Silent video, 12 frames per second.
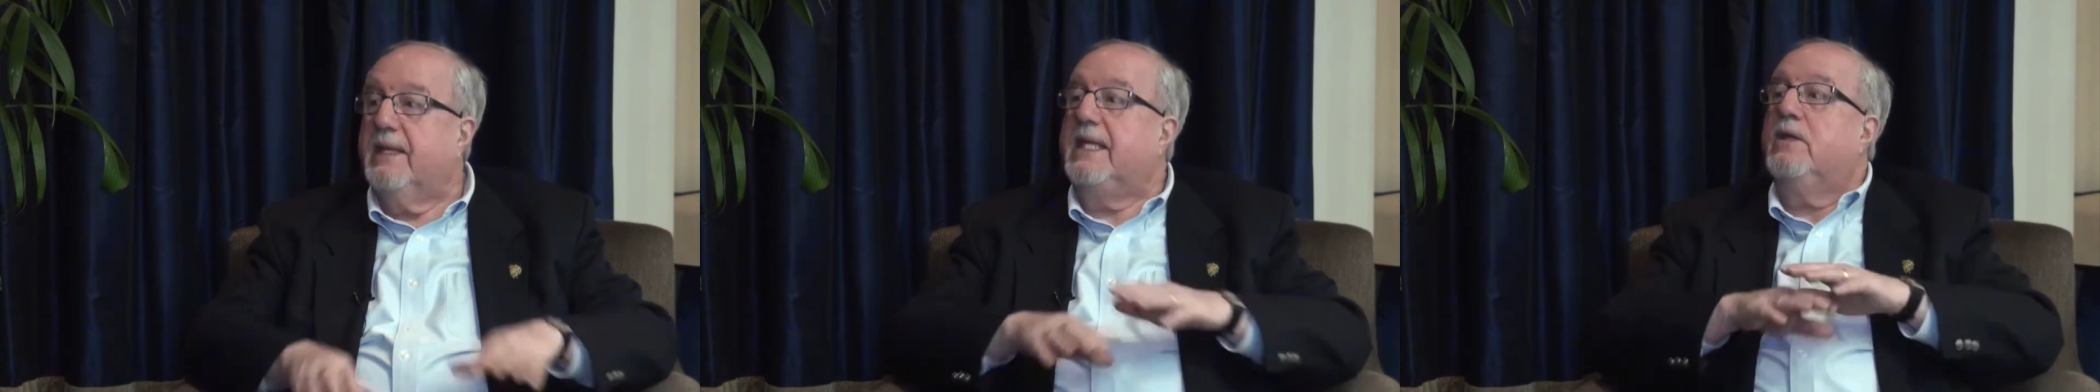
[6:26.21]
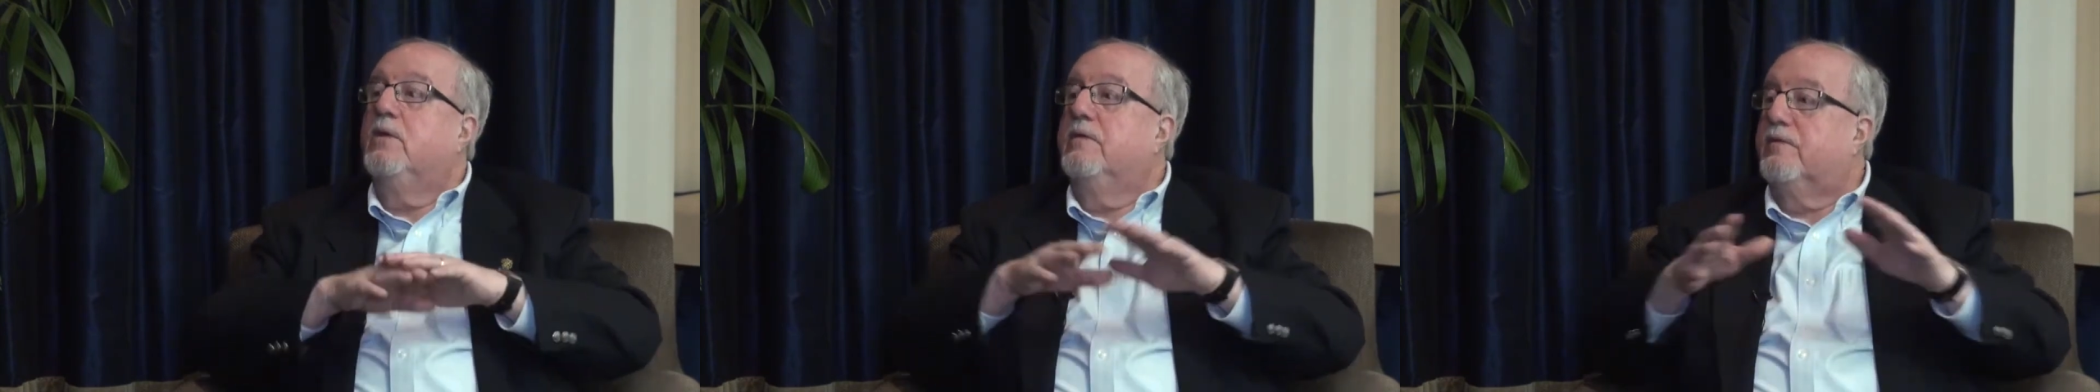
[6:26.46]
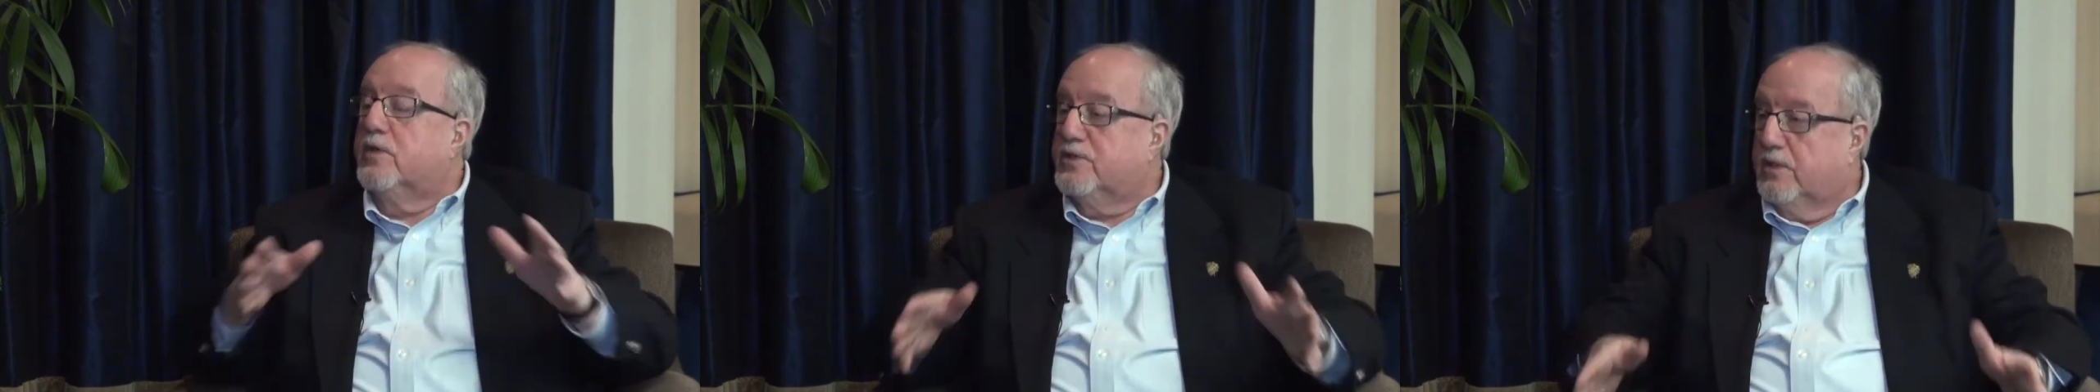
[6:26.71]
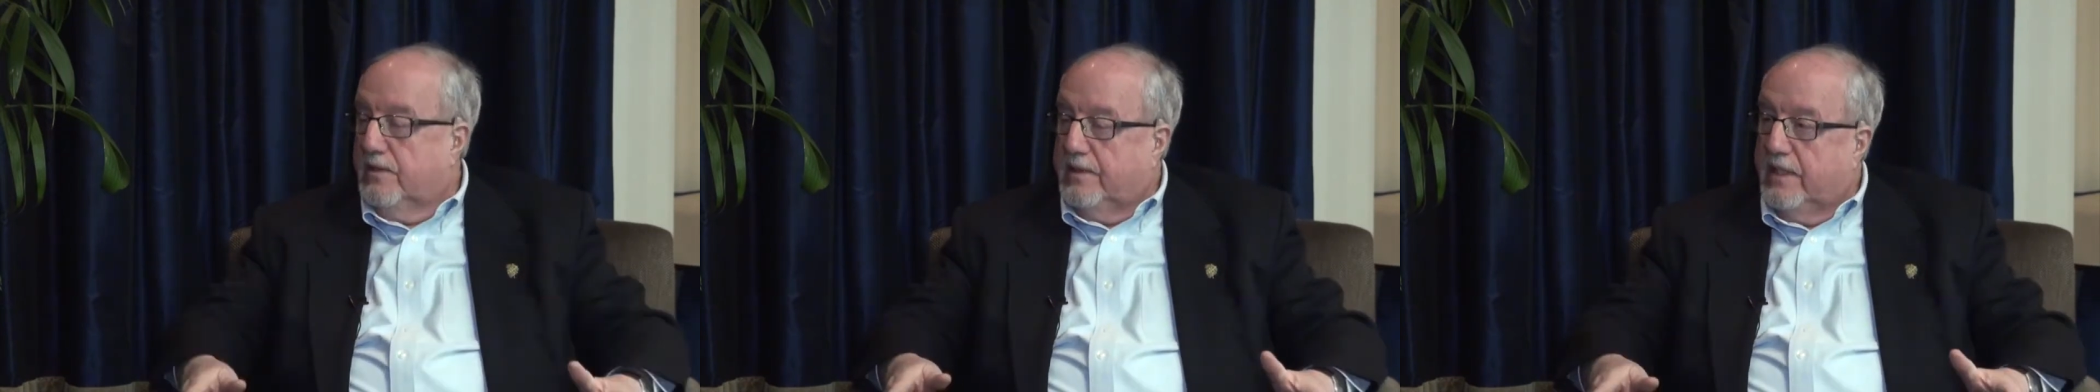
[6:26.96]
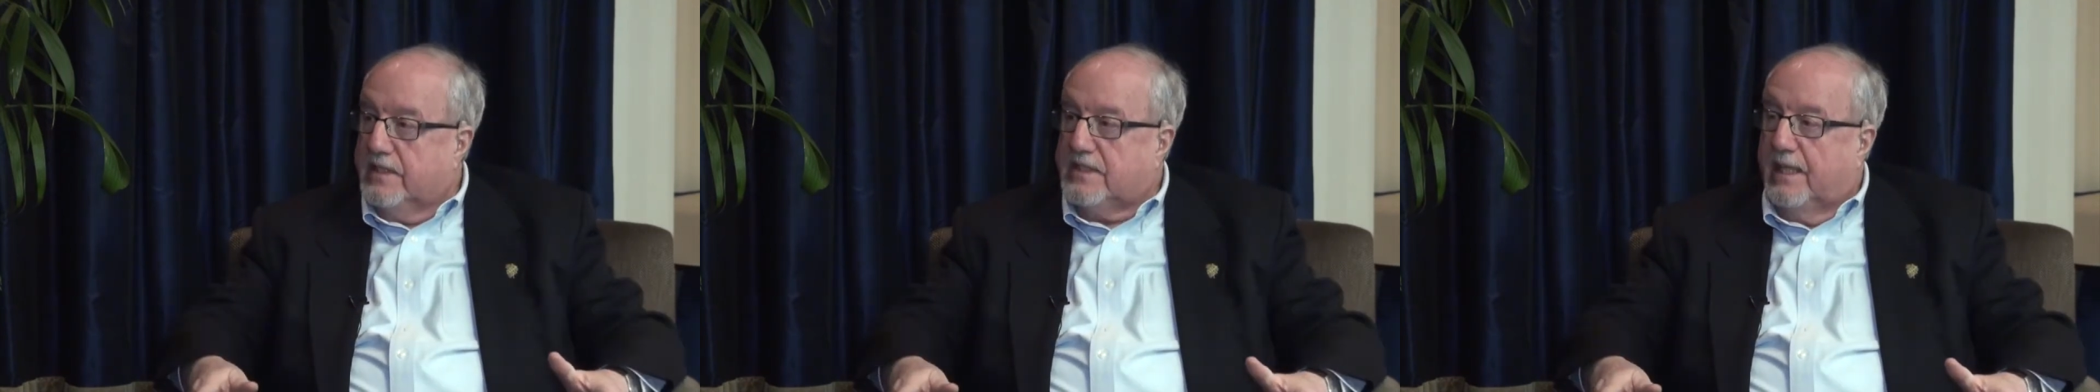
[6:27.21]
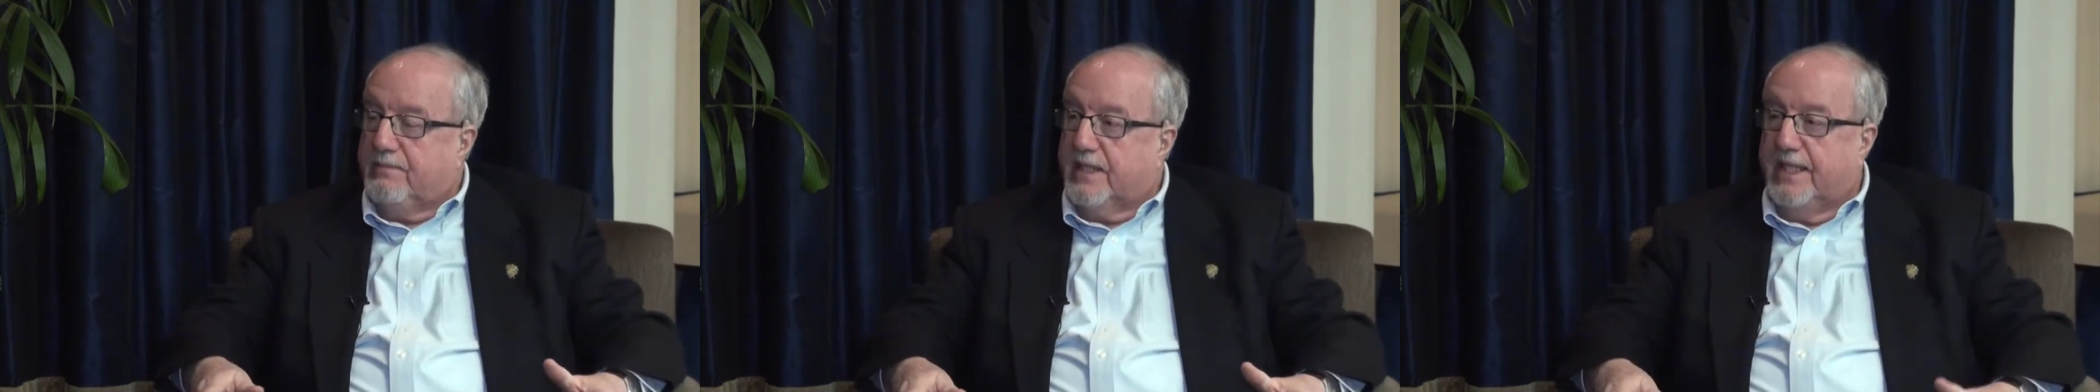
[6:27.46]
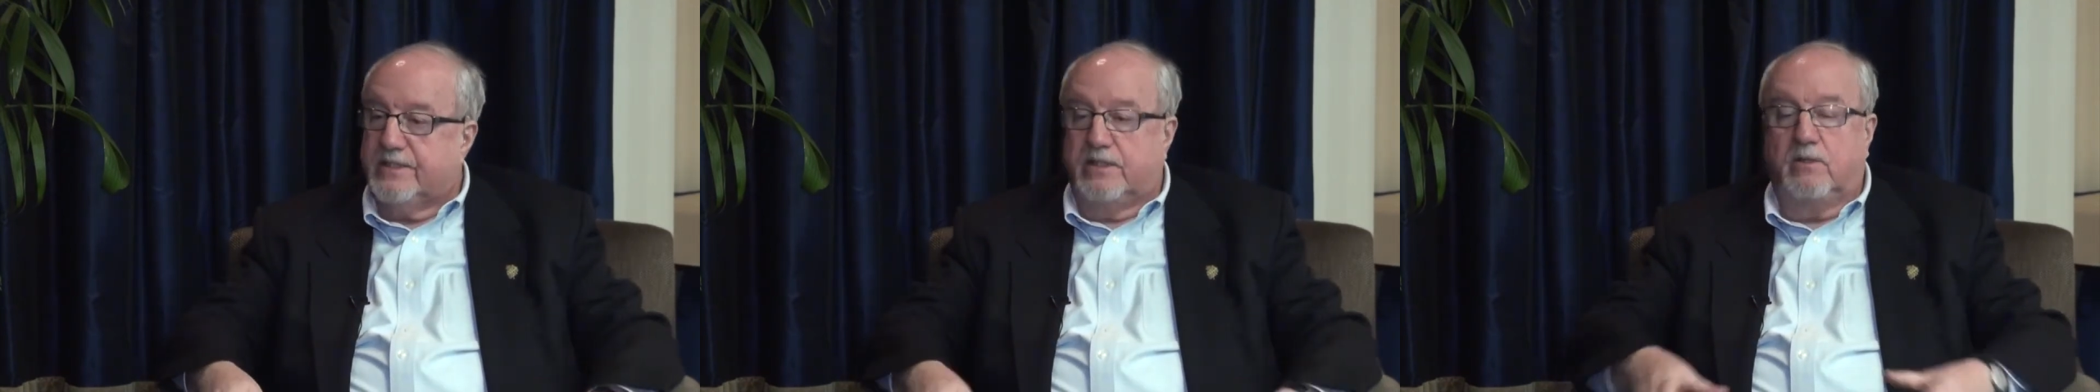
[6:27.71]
made it universal in its application.